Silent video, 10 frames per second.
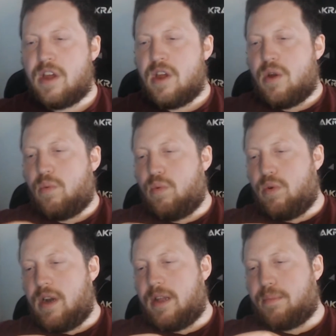
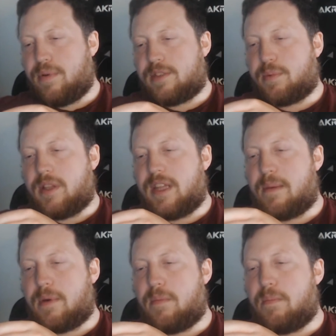Really impressed by that,
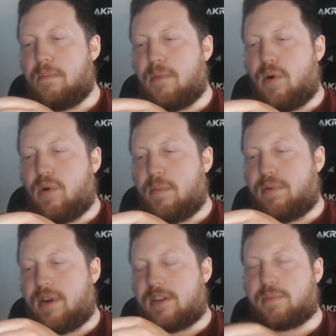but more
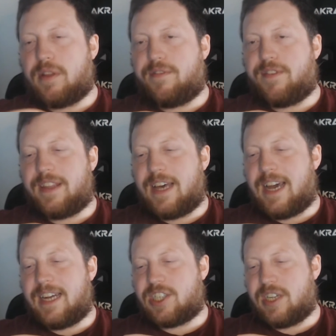impressed by the fact that
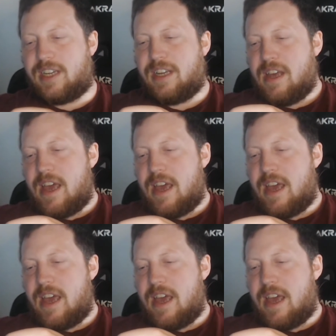actually